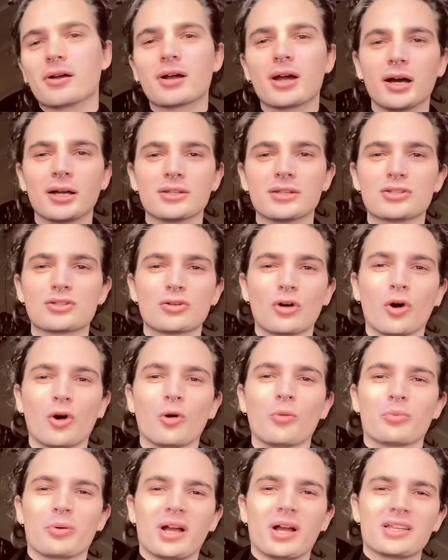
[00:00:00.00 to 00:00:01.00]
God so
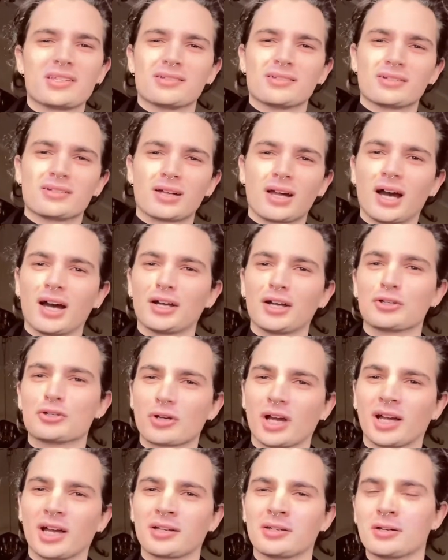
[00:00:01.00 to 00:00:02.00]
present, God
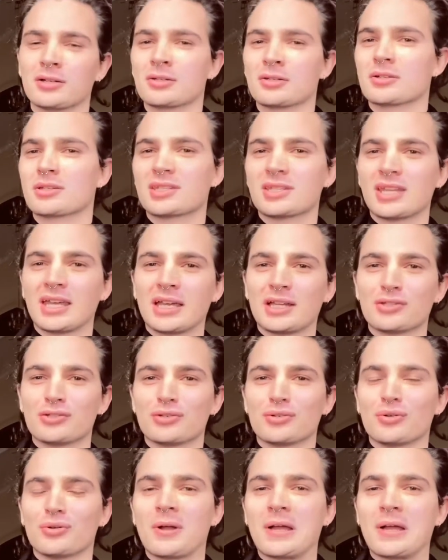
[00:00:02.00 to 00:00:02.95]
trying to understand you,